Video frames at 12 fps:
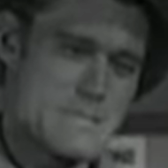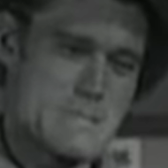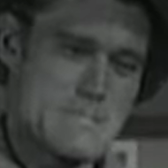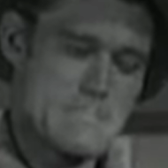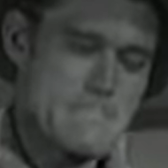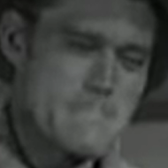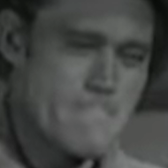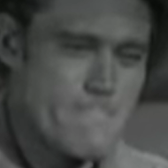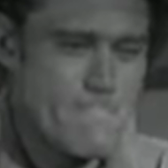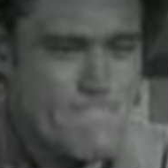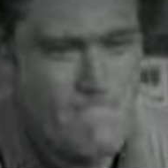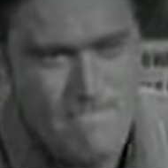I know only
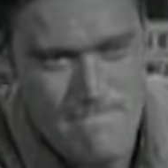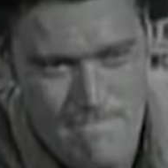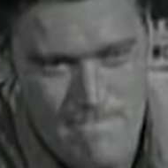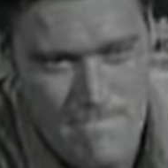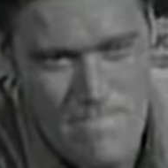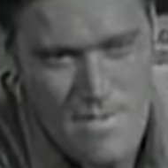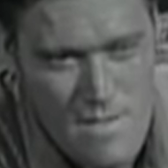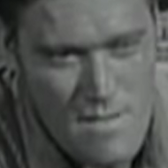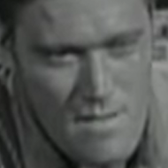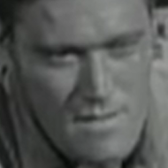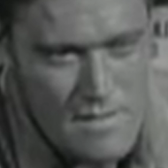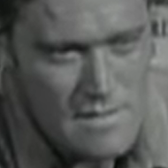too well, Lucas. I told her
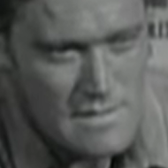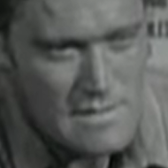that.